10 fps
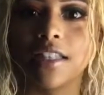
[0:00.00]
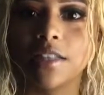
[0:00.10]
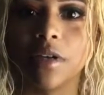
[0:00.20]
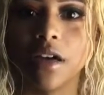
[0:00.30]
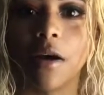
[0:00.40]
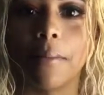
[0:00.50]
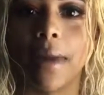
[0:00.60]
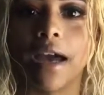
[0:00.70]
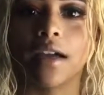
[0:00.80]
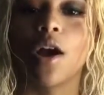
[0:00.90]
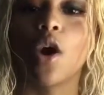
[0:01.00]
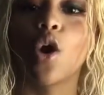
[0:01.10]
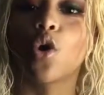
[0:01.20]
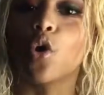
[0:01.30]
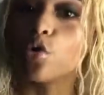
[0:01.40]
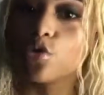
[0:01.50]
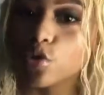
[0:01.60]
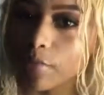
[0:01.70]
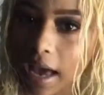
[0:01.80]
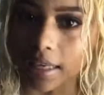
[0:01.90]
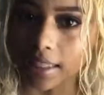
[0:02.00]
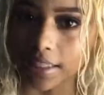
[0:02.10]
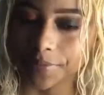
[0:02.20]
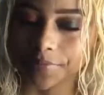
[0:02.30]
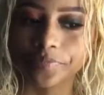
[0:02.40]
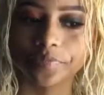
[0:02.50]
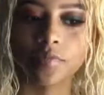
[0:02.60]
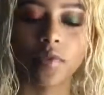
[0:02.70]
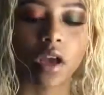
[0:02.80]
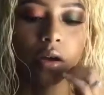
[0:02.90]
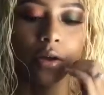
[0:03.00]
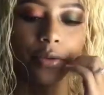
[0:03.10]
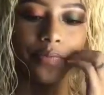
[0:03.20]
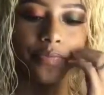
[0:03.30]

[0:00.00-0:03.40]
It's become my go-to palette. I